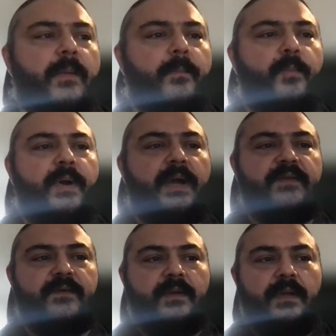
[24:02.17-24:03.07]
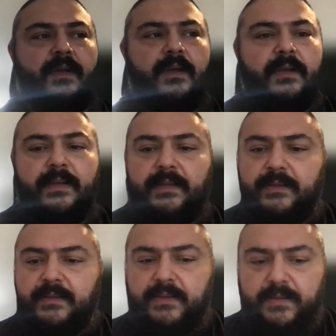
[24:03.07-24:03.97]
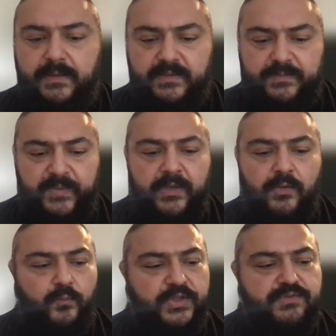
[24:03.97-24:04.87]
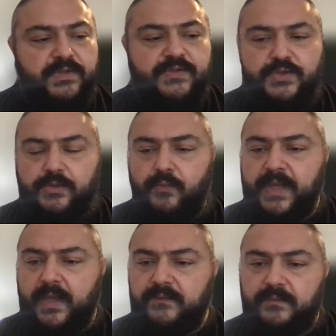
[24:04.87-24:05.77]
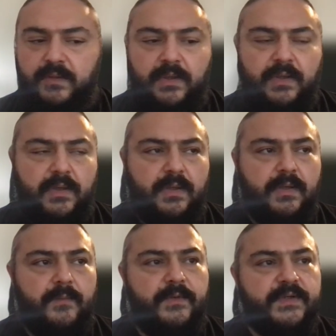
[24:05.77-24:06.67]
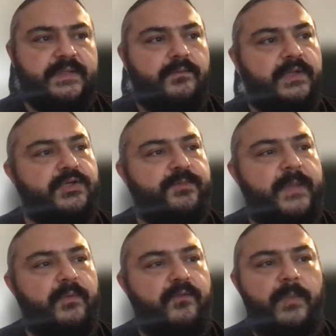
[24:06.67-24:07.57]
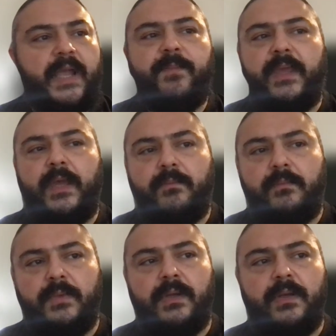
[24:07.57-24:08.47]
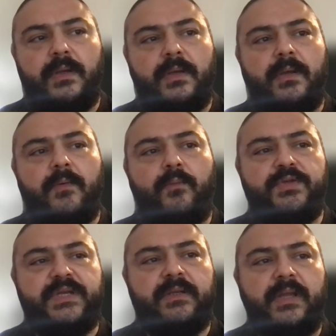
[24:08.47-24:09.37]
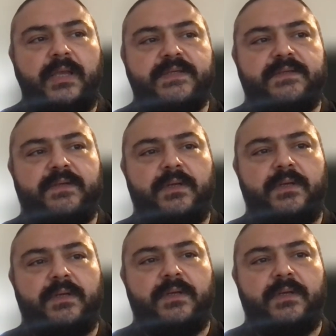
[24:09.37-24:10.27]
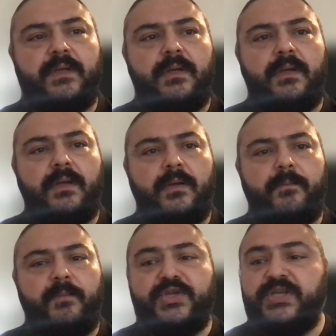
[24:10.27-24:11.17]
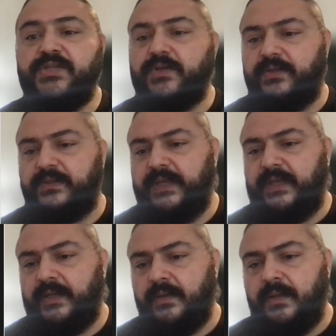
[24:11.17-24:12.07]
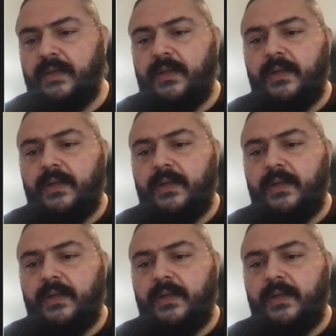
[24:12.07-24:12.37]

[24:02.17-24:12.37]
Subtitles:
But depending on which research you look at, there's a research paper from IBM, which analyzed machine-generated data,